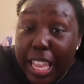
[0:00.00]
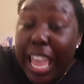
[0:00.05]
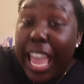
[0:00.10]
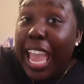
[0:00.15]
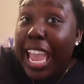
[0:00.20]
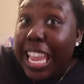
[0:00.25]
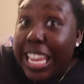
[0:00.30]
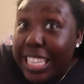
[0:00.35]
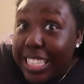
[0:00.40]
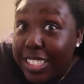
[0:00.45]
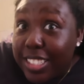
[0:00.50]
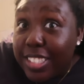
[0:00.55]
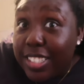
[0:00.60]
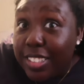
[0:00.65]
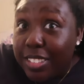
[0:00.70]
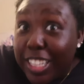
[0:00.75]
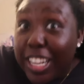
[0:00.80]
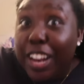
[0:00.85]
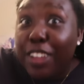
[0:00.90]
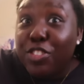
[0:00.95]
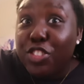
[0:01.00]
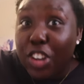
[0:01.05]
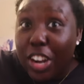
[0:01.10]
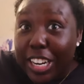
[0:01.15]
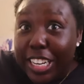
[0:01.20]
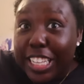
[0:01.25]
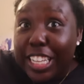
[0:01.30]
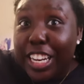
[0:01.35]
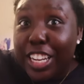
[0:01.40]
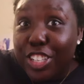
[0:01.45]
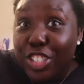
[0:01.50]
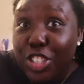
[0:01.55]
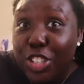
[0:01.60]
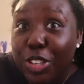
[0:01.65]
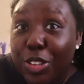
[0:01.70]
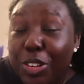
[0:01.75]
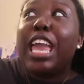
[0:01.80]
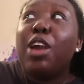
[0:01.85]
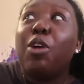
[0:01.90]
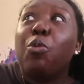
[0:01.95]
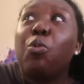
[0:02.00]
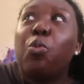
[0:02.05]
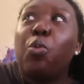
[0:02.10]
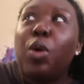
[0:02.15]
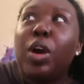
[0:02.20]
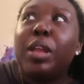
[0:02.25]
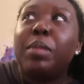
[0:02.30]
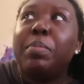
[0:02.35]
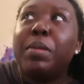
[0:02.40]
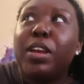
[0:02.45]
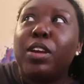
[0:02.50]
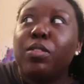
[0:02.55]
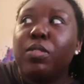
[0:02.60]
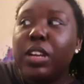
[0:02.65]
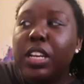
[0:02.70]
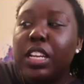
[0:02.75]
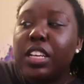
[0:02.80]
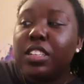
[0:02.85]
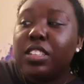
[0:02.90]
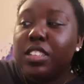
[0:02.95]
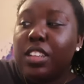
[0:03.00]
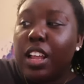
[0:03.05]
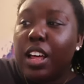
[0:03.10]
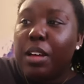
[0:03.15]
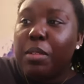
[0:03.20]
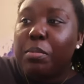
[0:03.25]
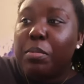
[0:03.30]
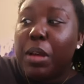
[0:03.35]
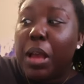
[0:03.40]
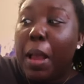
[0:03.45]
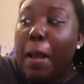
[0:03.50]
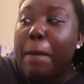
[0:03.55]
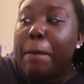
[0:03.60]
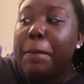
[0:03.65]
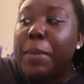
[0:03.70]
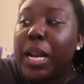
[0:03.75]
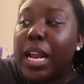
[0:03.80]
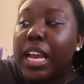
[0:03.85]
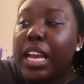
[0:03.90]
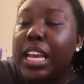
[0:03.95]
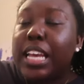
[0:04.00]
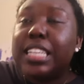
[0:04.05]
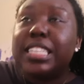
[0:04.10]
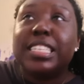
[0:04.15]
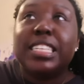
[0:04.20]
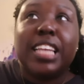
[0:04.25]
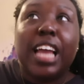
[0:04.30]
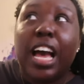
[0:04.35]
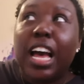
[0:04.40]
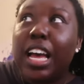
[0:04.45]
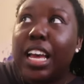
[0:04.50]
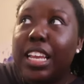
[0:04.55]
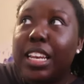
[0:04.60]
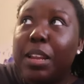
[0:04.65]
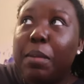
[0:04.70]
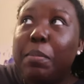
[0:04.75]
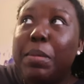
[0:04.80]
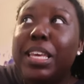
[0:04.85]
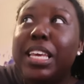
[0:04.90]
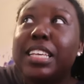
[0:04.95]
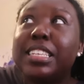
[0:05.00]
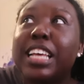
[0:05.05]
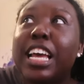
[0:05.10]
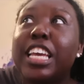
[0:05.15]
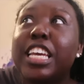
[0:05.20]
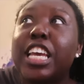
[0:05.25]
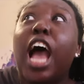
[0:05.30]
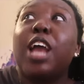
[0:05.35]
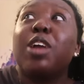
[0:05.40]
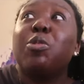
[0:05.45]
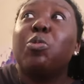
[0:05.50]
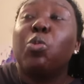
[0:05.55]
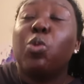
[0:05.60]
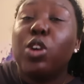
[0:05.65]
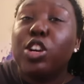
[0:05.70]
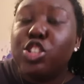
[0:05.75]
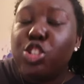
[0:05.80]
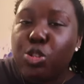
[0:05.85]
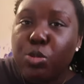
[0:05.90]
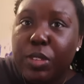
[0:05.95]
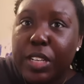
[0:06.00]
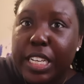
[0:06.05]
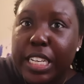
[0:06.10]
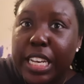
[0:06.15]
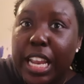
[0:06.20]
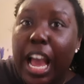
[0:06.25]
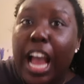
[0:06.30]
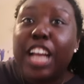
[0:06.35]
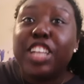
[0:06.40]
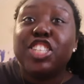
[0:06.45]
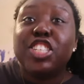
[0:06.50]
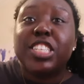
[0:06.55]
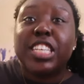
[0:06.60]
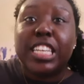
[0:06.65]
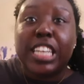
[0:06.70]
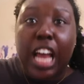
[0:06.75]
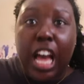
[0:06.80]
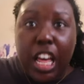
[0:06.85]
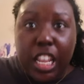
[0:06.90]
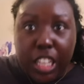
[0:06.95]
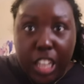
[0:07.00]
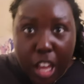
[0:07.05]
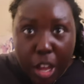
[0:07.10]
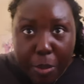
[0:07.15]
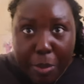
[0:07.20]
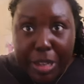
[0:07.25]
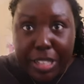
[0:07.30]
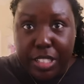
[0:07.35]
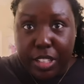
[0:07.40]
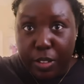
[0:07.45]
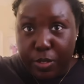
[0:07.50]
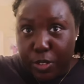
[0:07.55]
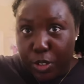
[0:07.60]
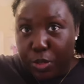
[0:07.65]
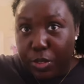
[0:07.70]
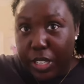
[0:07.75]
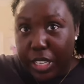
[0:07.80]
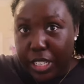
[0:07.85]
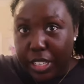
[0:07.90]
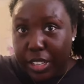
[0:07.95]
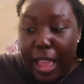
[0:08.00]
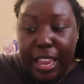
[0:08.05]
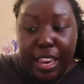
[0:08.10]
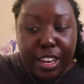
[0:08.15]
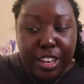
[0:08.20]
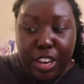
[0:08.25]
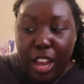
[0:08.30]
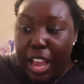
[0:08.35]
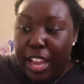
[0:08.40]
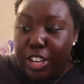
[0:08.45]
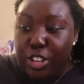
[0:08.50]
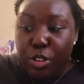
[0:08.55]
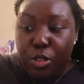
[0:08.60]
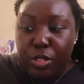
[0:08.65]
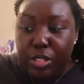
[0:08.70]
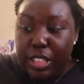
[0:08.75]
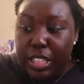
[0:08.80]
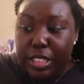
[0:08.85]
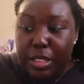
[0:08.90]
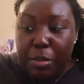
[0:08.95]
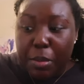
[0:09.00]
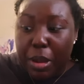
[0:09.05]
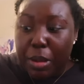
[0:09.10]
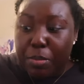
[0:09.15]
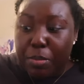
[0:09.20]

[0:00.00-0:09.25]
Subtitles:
8 that I've tried to get into. It would be a reading slump, but it's not, because I want to read. I just cannot allow myself to read. I don't think that